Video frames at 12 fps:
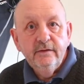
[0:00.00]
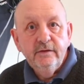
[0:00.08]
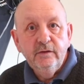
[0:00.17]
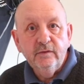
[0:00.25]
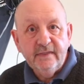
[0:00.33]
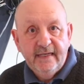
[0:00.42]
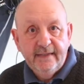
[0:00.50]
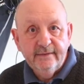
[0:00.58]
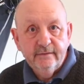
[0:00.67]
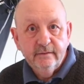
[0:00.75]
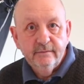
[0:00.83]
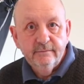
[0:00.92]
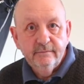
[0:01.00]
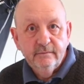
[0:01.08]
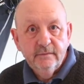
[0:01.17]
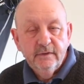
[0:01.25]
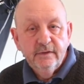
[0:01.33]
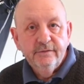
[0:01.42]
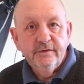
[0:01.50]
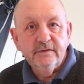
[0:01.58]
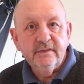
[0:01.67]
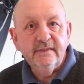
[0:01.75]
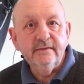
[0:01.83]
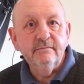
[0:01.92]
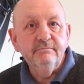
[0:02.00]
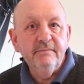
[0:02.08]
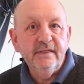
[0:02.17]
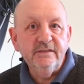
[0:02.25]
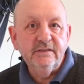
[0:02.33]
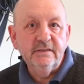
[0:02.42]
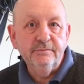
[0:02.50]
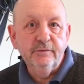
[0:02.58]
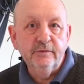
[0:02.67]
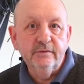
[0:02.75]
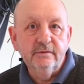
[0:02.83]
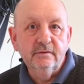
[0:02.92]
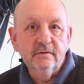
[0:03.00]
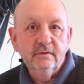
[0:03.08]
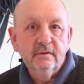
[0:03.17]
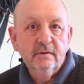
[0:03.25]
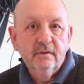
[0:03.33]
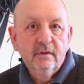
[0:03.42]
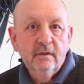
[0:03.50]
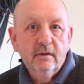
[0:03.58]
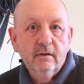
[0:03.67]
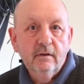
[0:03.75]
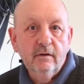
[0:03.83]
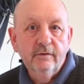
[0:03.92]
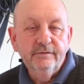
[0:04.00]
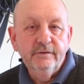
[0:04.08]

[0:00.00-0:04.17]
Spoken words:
You can. There's a little magic button on